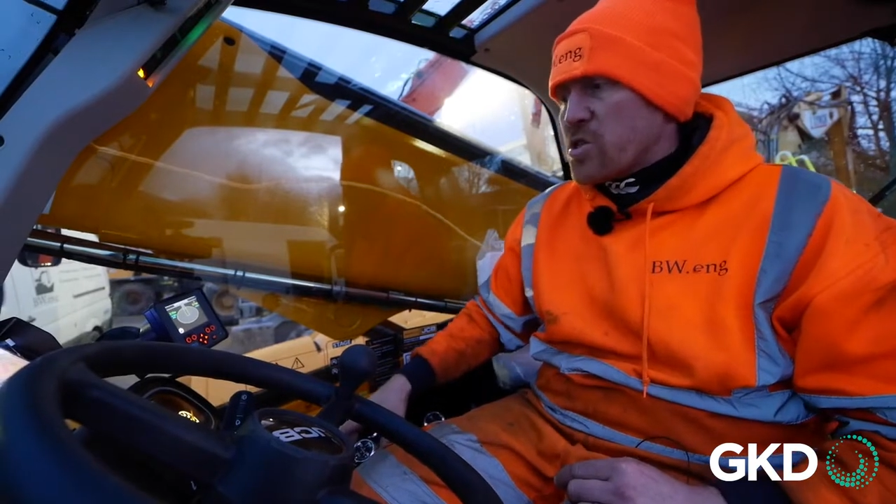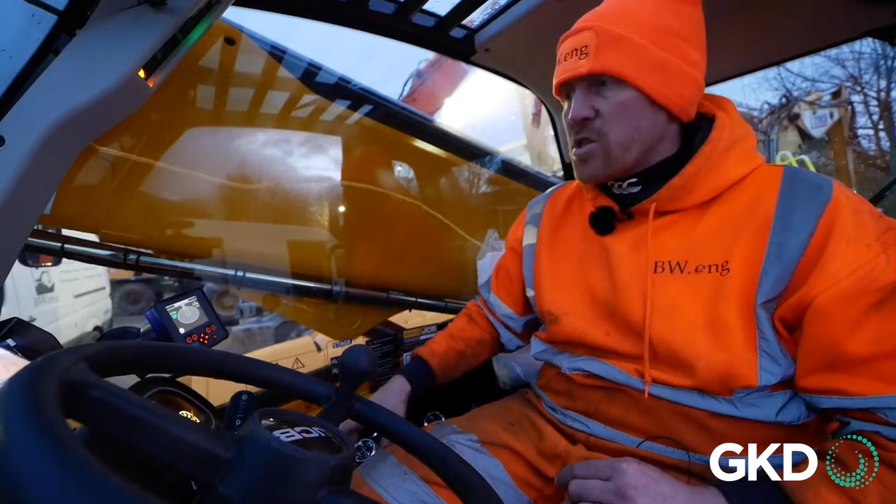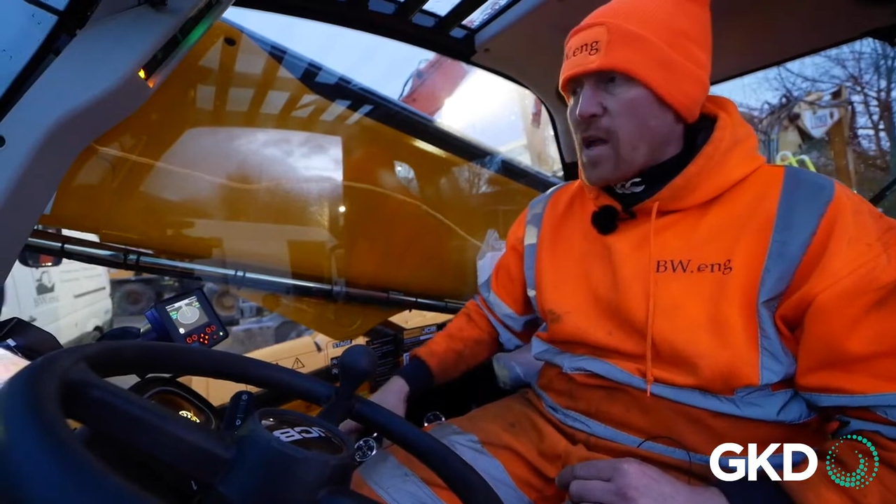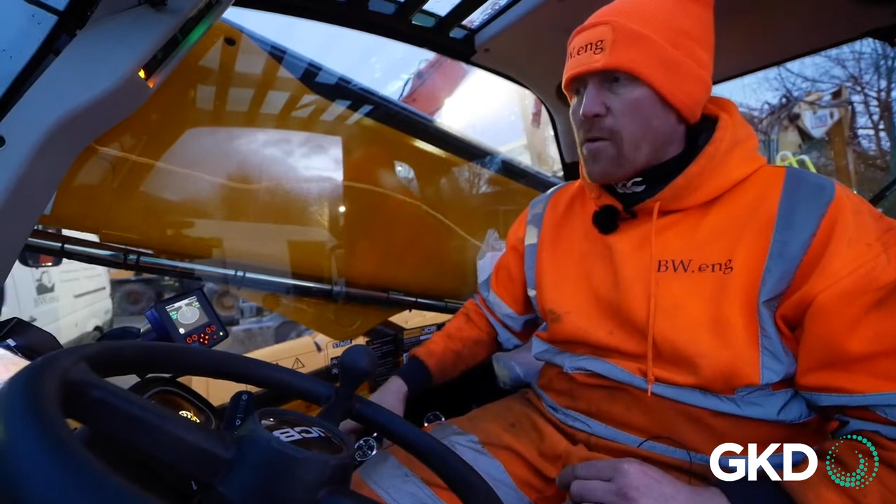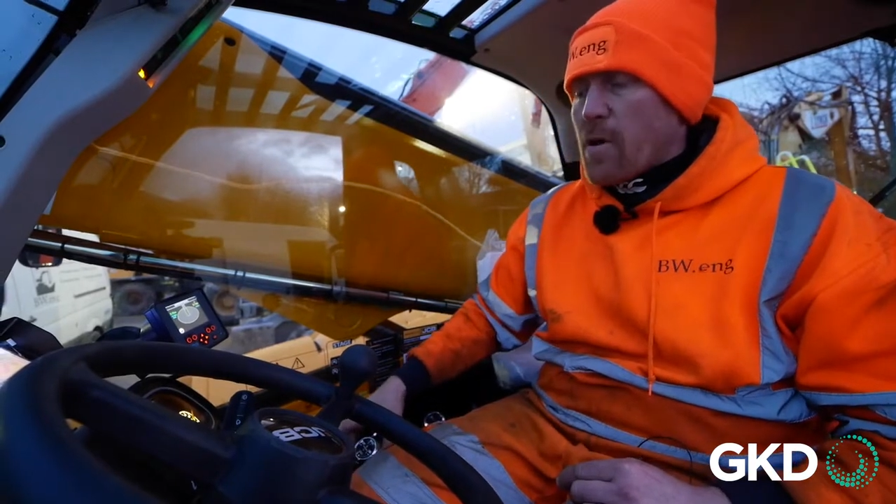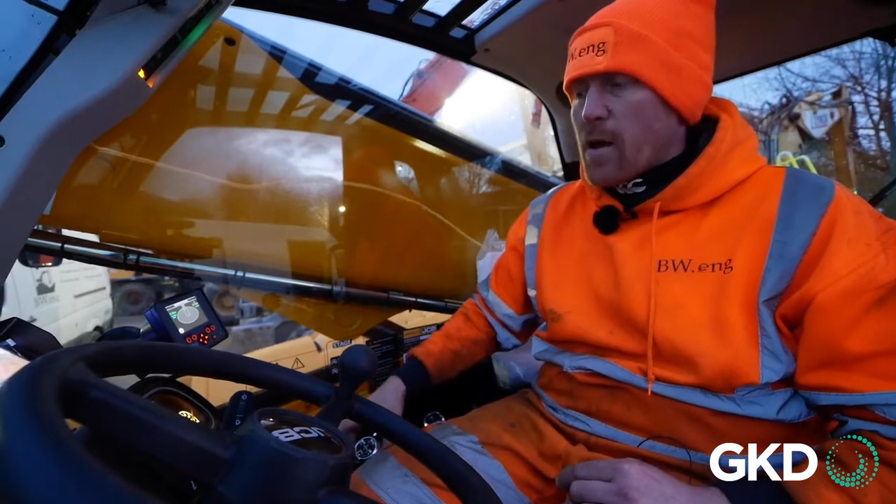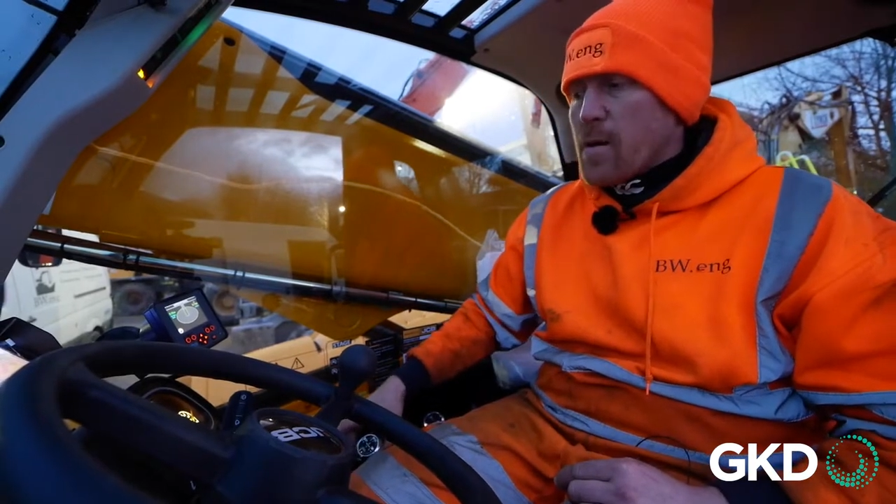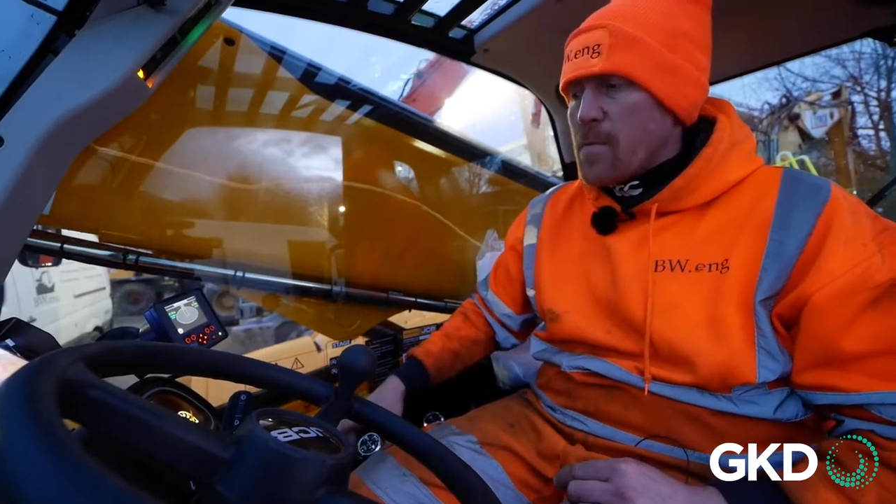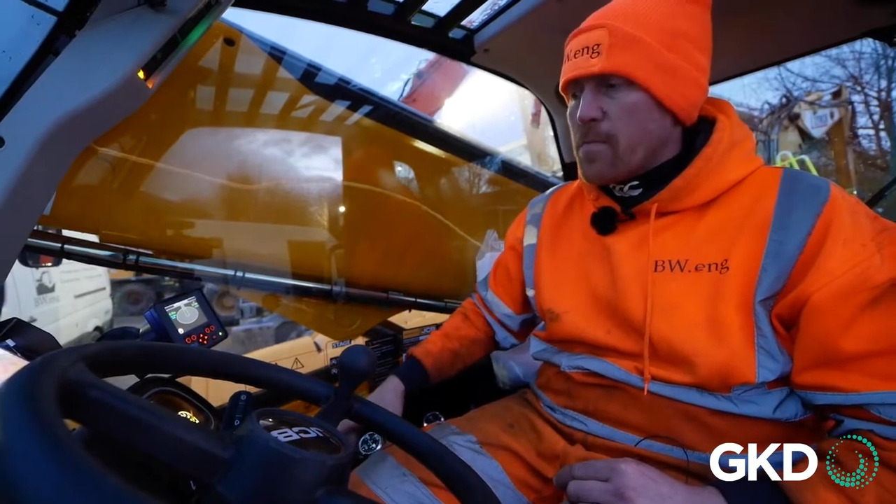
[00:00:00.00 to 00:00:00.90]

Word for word: she's now ready.